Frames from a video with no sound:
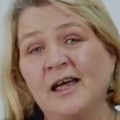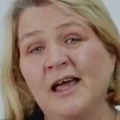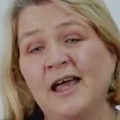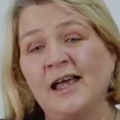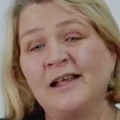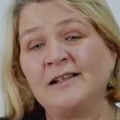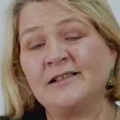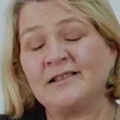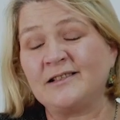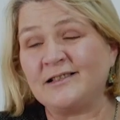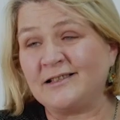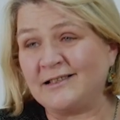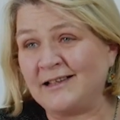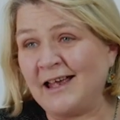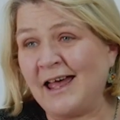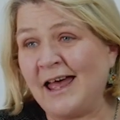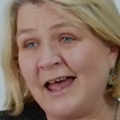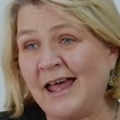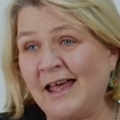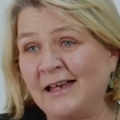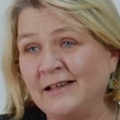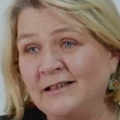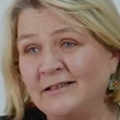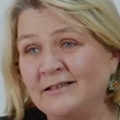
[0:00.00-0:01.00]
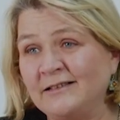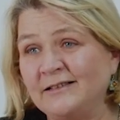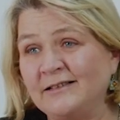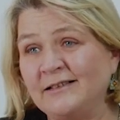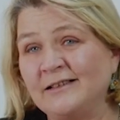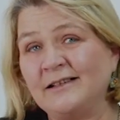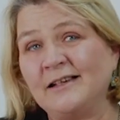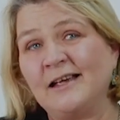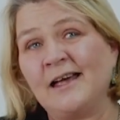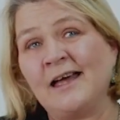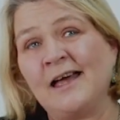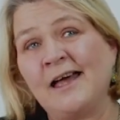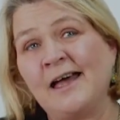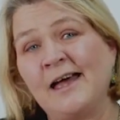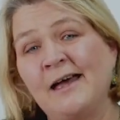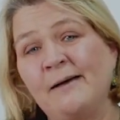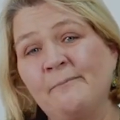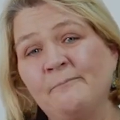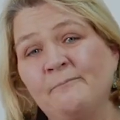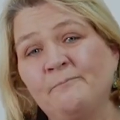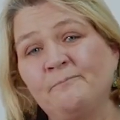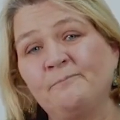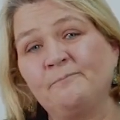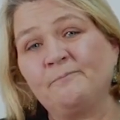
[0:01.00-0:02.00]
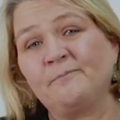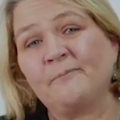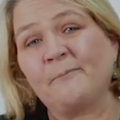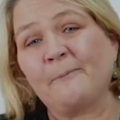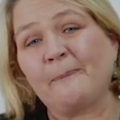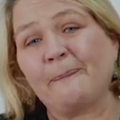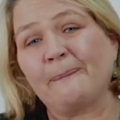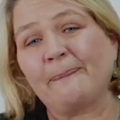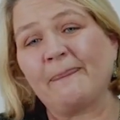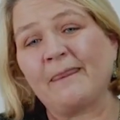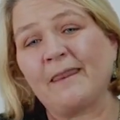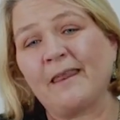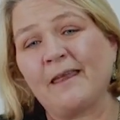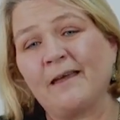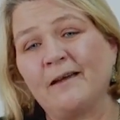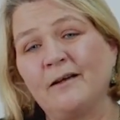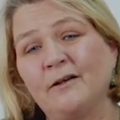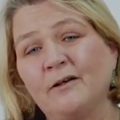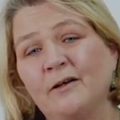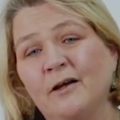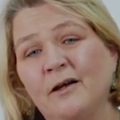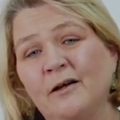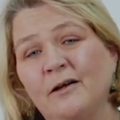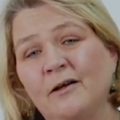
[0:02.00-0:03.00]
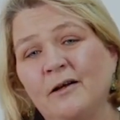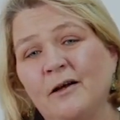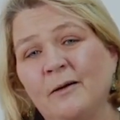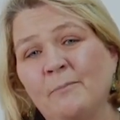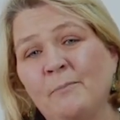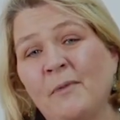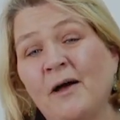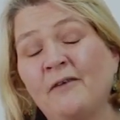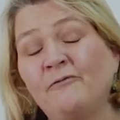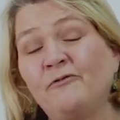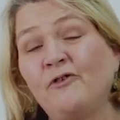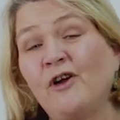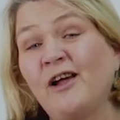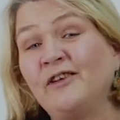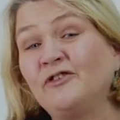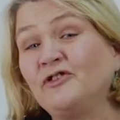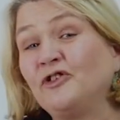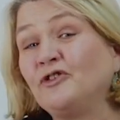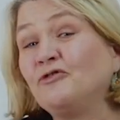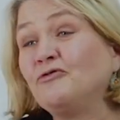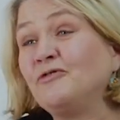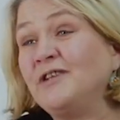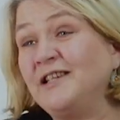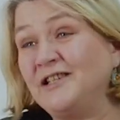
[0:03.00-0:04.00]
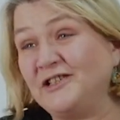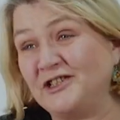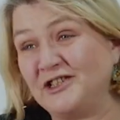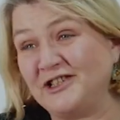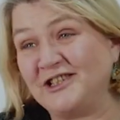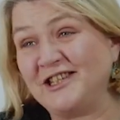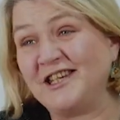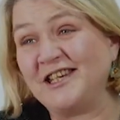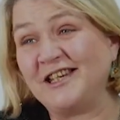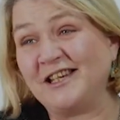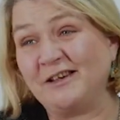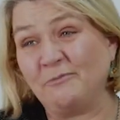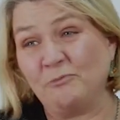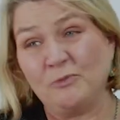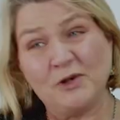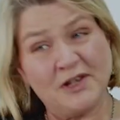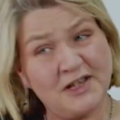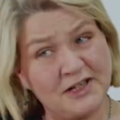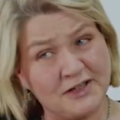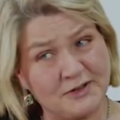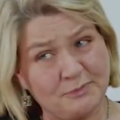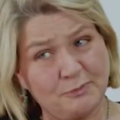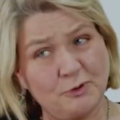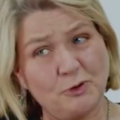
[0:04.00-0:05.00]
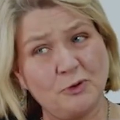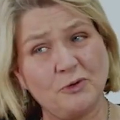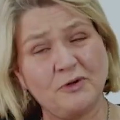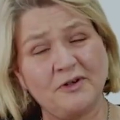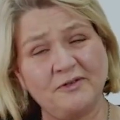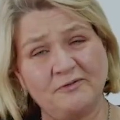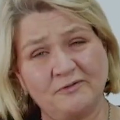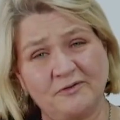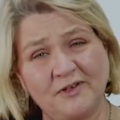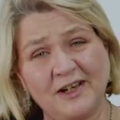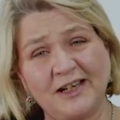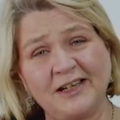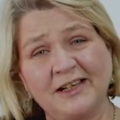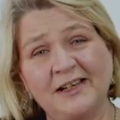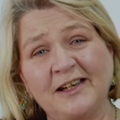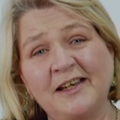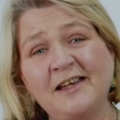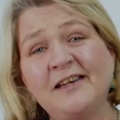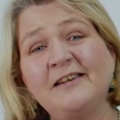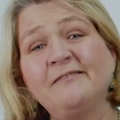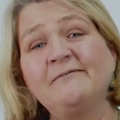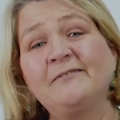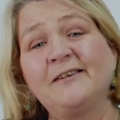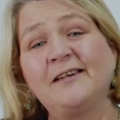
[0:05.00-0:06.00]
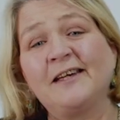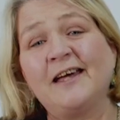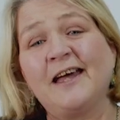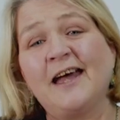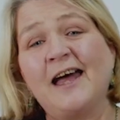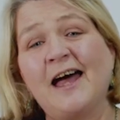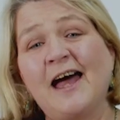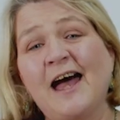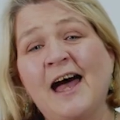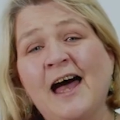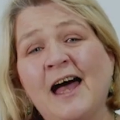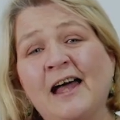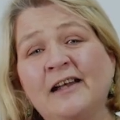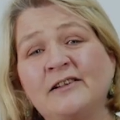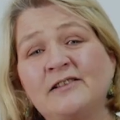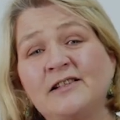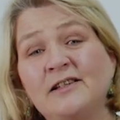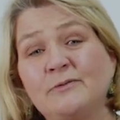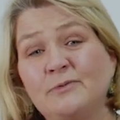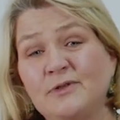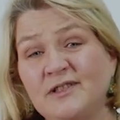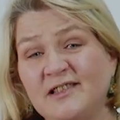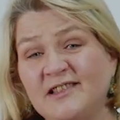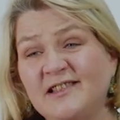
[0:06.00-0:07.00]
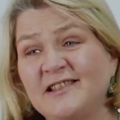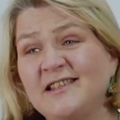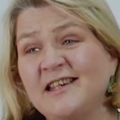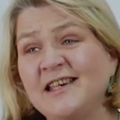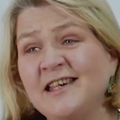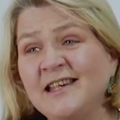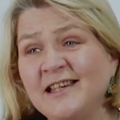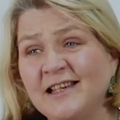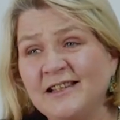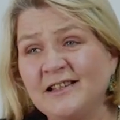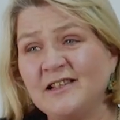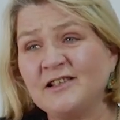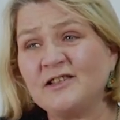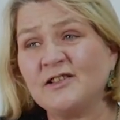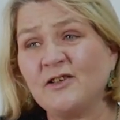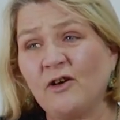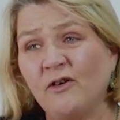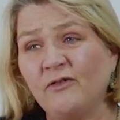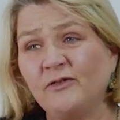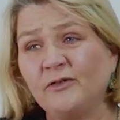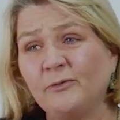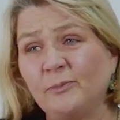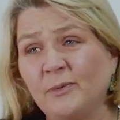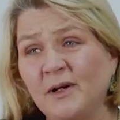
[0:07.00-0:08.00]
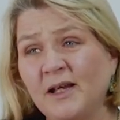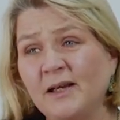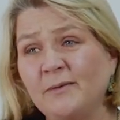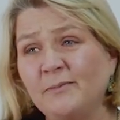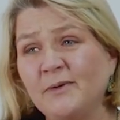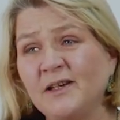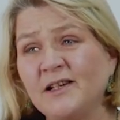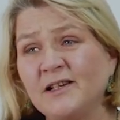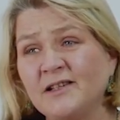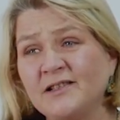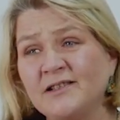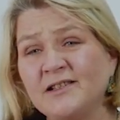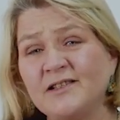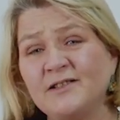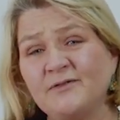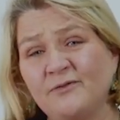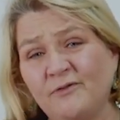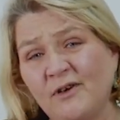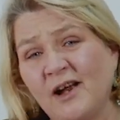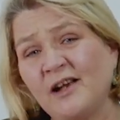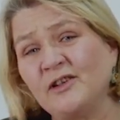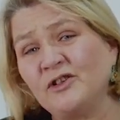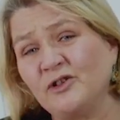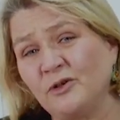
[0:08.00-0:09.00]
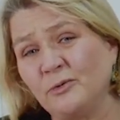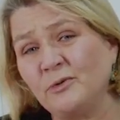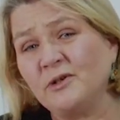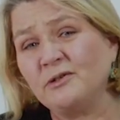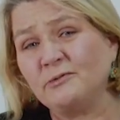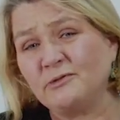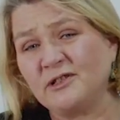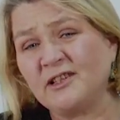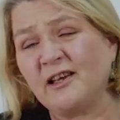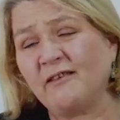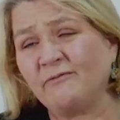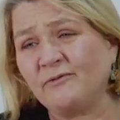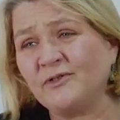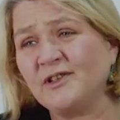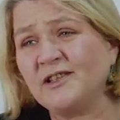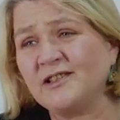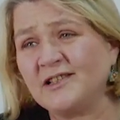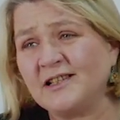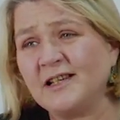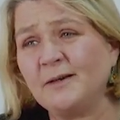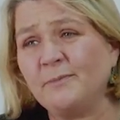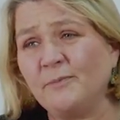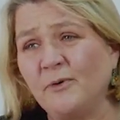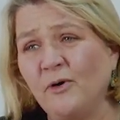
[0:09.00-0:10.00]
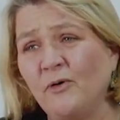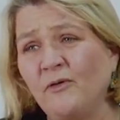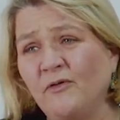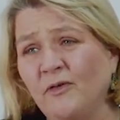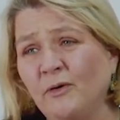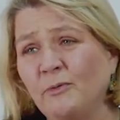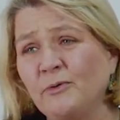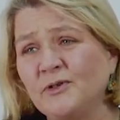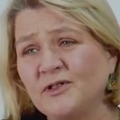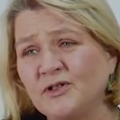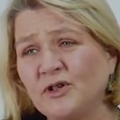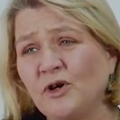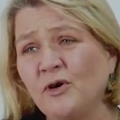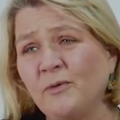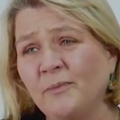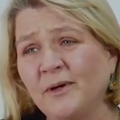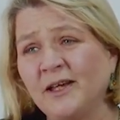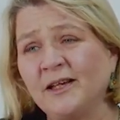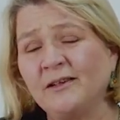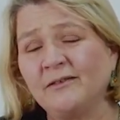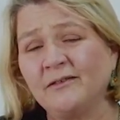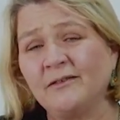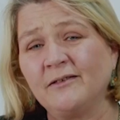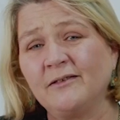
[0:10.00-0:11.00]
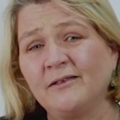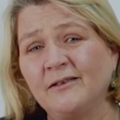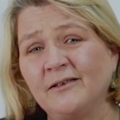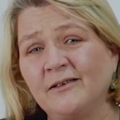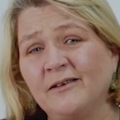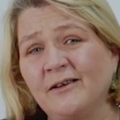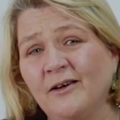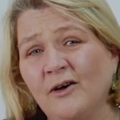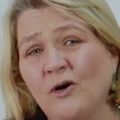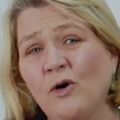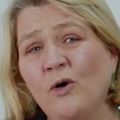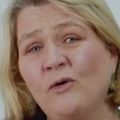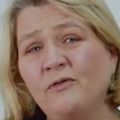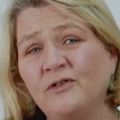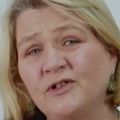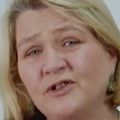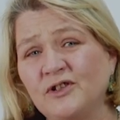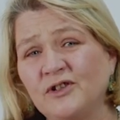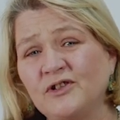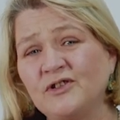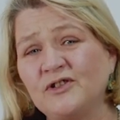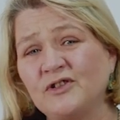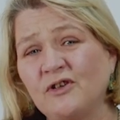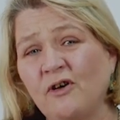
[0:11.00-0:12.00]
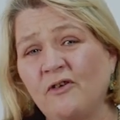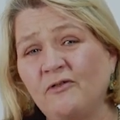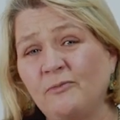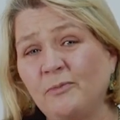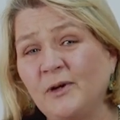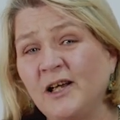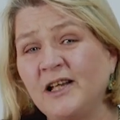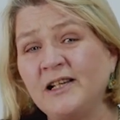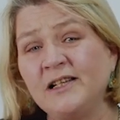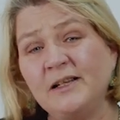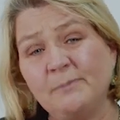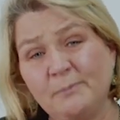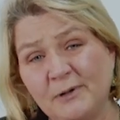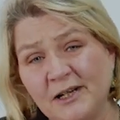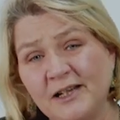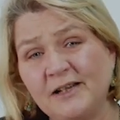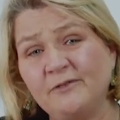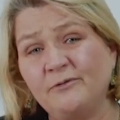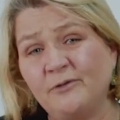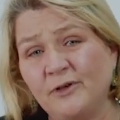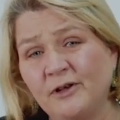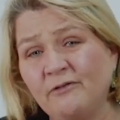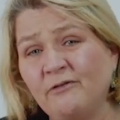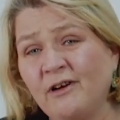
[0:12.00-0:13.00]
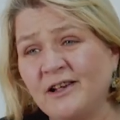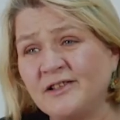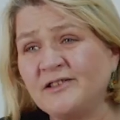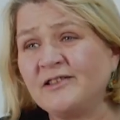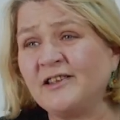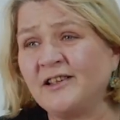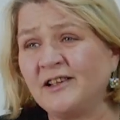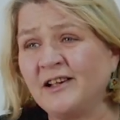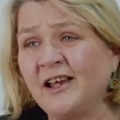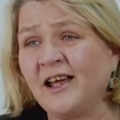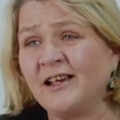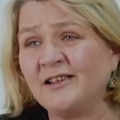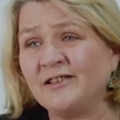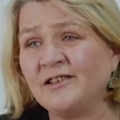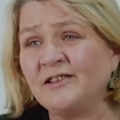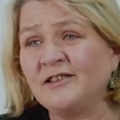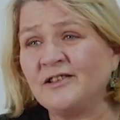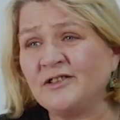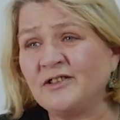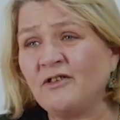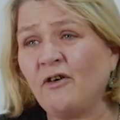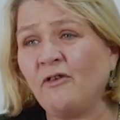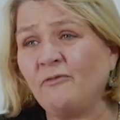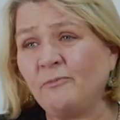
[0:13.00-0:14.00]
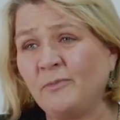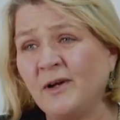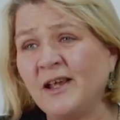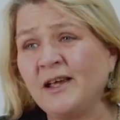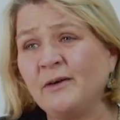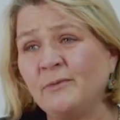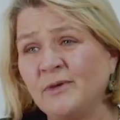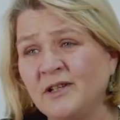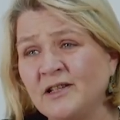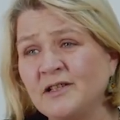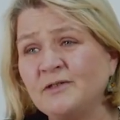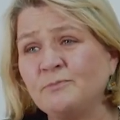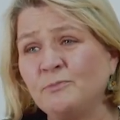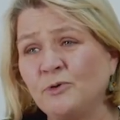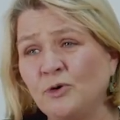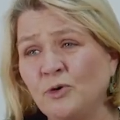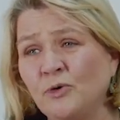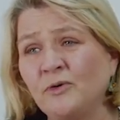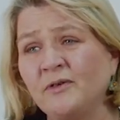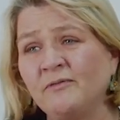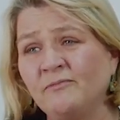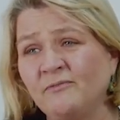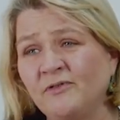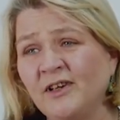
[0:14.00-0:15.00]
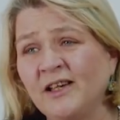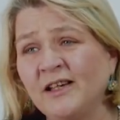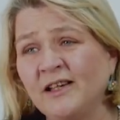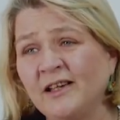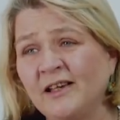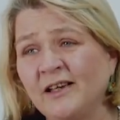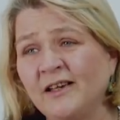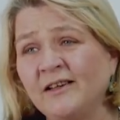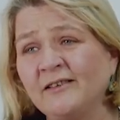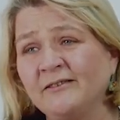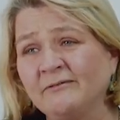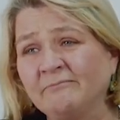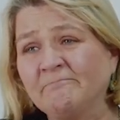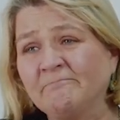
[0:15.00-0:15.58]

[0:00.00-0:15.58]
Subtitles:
Instead, my friend agreed to take him with his broken finger, and he was staying in the soft play because his friend who he was having the sleepover was coming over to the soft play, and he played for the rest of the night in the soft play with his broken finger.